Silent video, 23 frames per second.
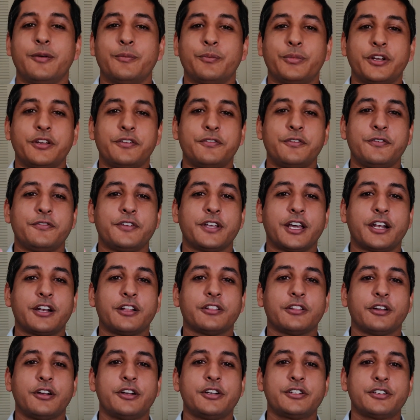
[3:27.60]
But if you've got a
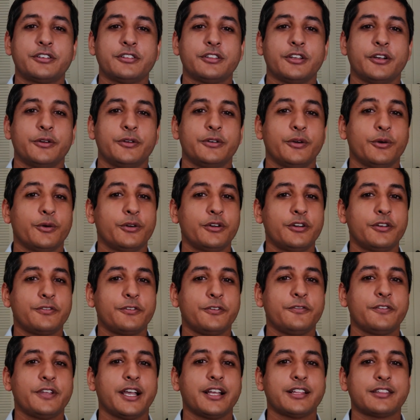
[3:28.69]
larger load or if
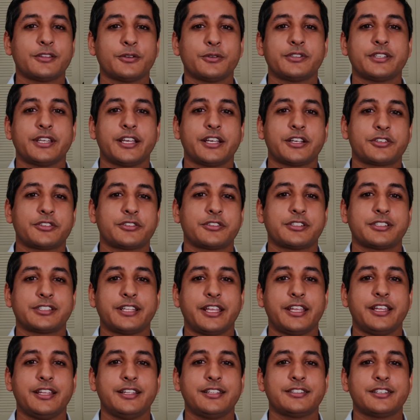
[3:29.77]
you've got those extra
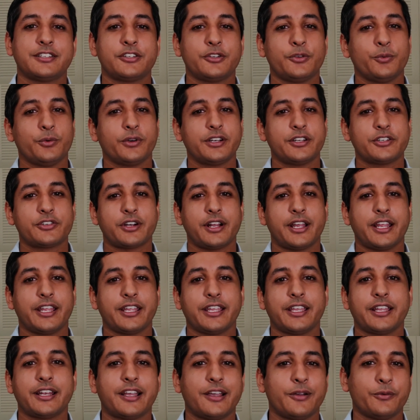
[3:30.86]
stains that you want to try and
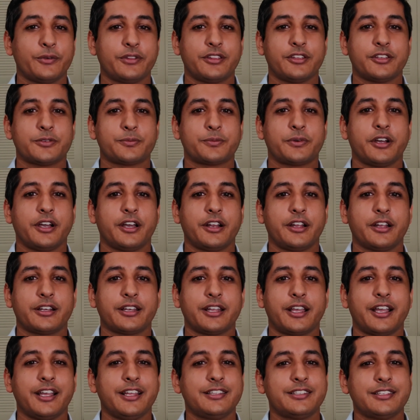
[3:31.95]
get out with this product,
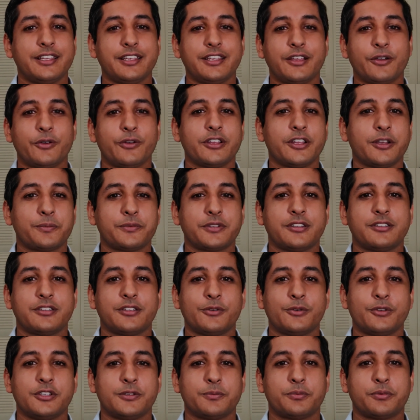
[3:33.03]
I'd say going up to
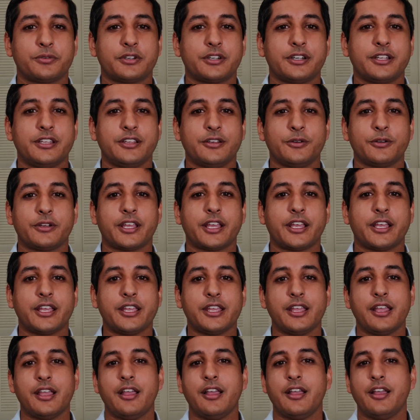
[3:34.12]
2 is pretty
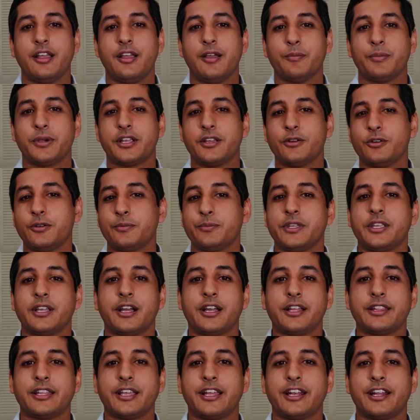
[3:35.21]
okay. But going
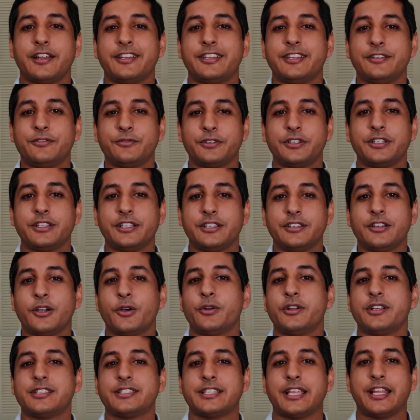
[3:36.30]
beyond that, I didn't really
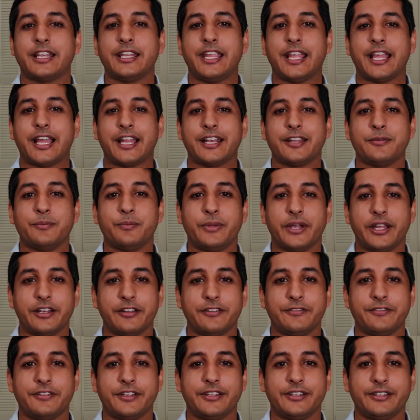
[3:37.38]
notice any added
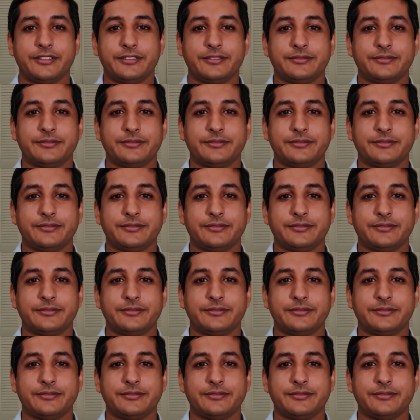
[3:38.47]
benefit.